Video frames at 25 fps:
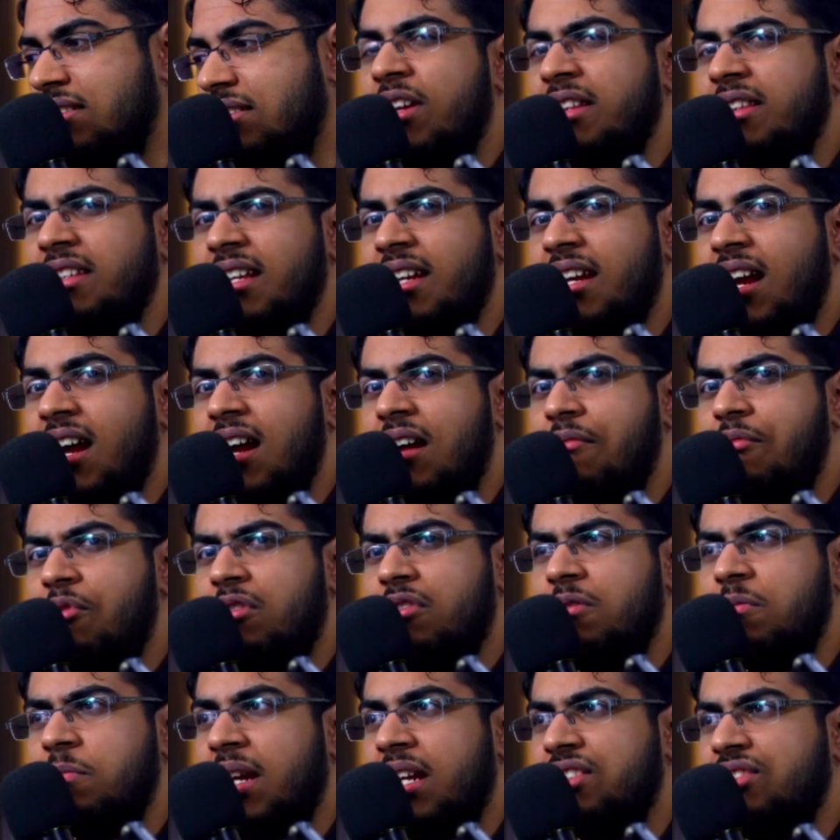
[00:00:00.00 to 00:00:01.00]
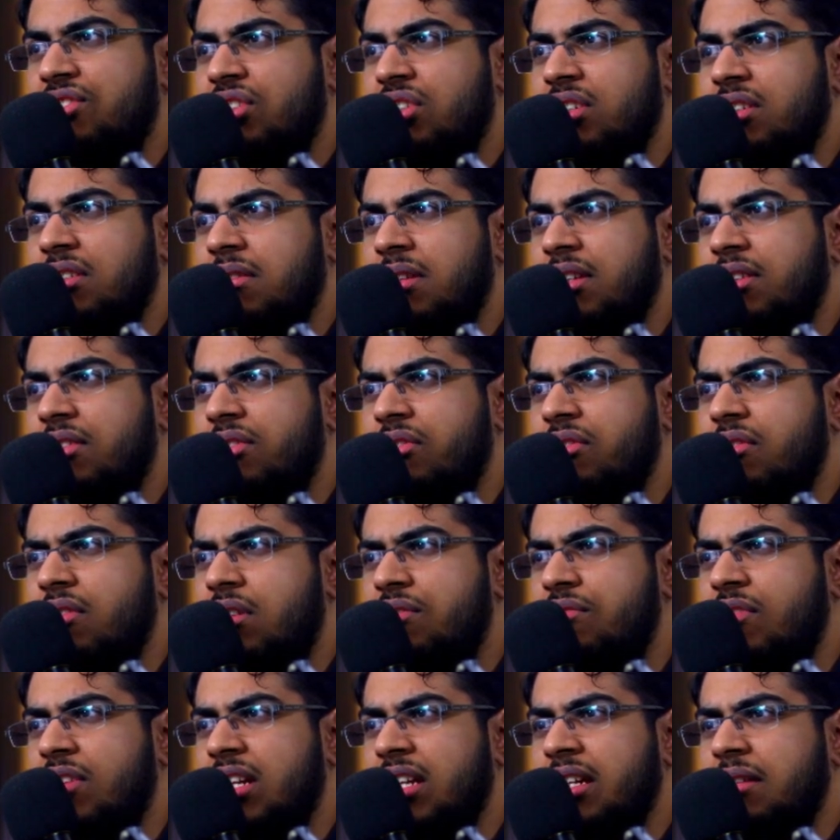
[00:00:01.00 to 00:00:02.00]
One thing I want to mention, it's
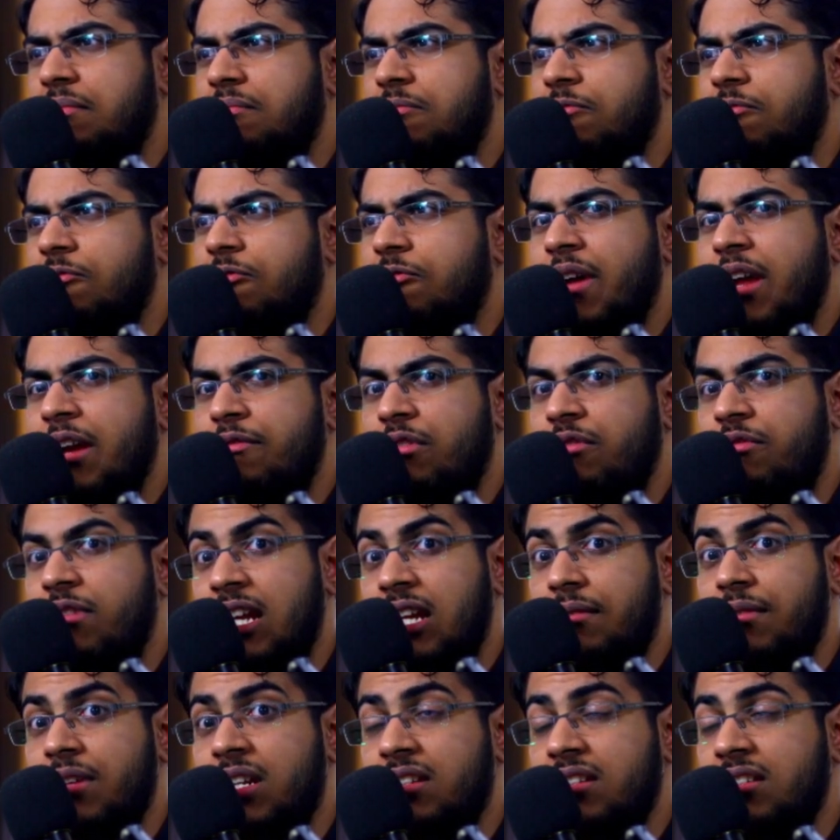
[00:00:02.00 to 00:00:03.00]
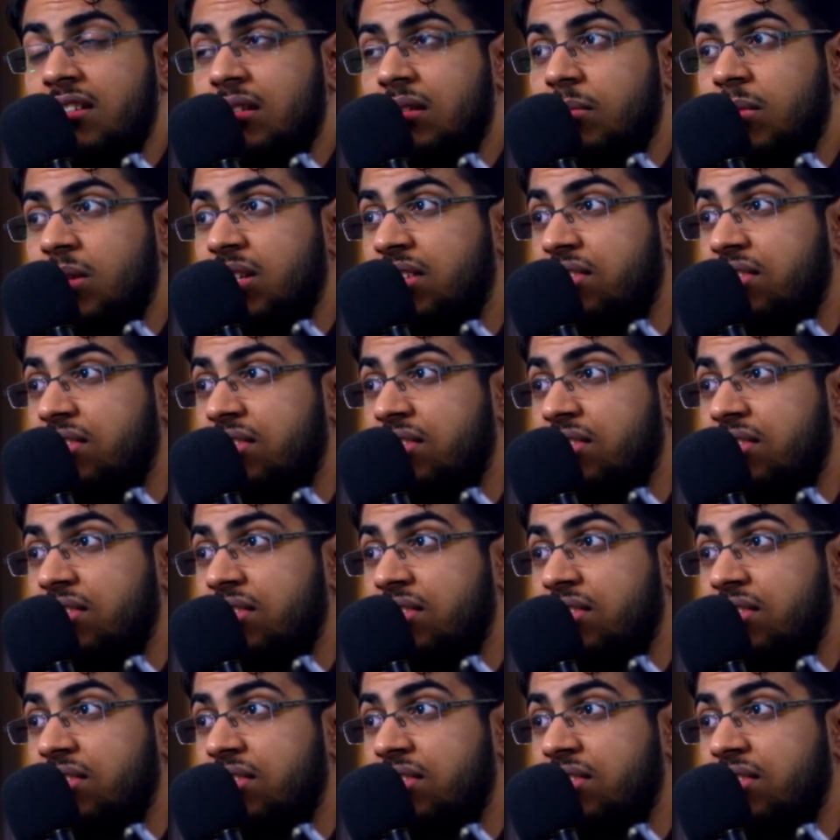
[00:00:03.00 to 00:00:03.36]
not really very relevant,